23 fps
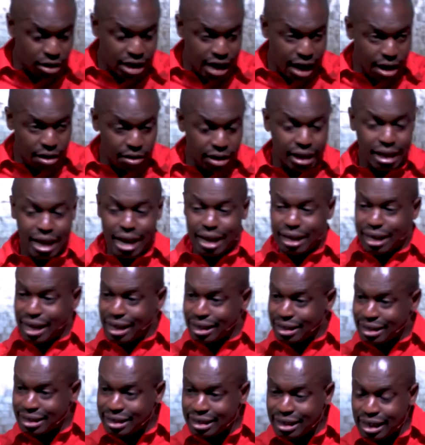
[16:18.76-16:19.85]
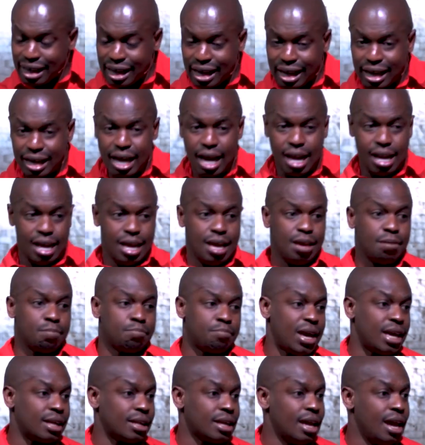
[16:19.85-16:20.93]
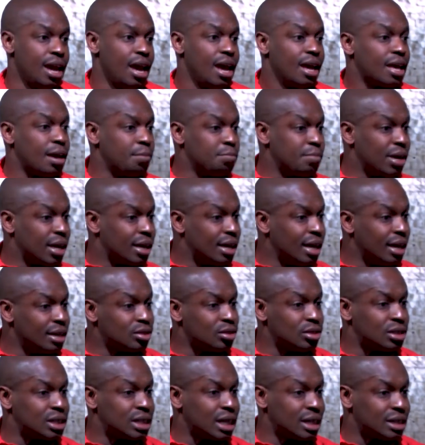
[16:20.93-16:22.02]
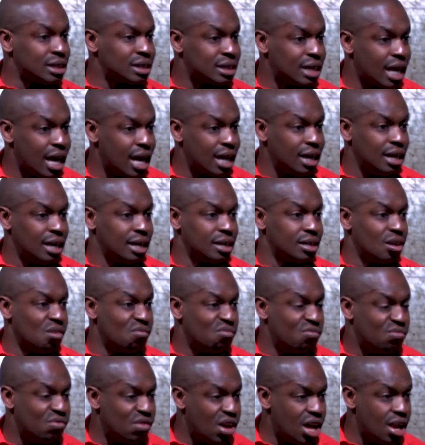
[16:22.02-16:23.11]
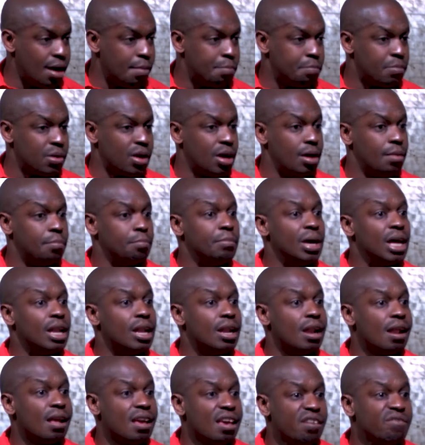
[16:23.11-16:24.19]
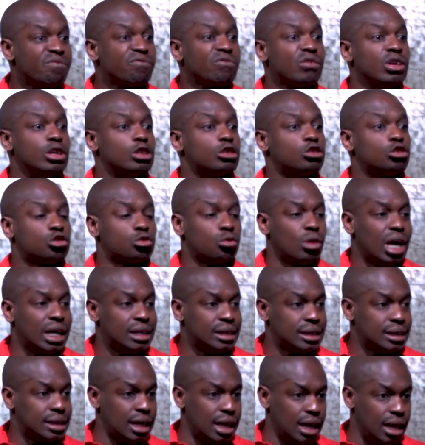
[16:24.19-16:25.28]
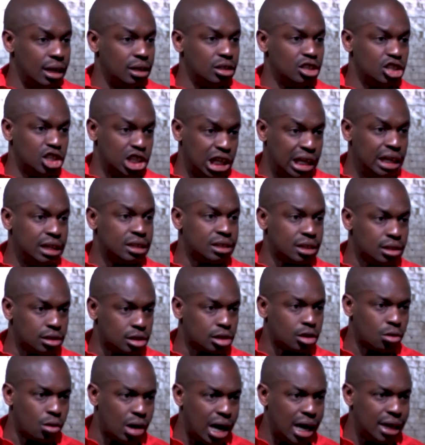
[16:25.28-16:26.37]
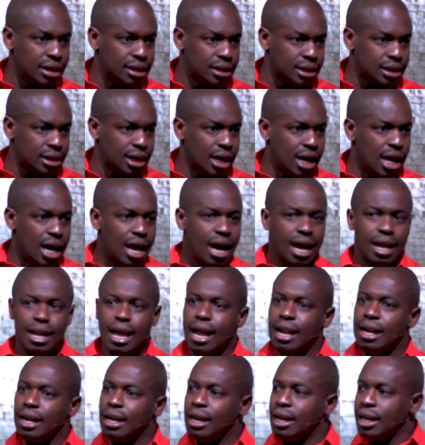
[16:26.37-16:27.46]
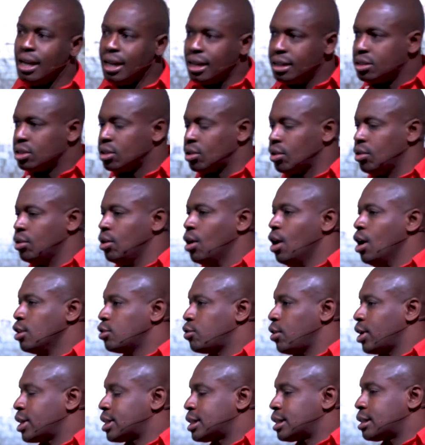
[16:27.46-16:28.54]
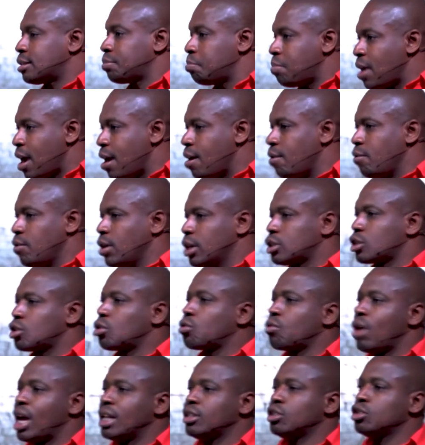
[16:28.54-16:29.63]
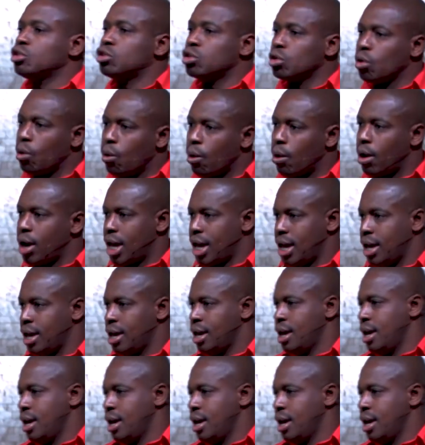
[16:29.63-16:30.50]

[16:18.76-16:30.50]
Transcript: hearing that, and seeing that impact can begin to sustain and develop a belief, a trust in Jesus Christ that leads you to experience great joy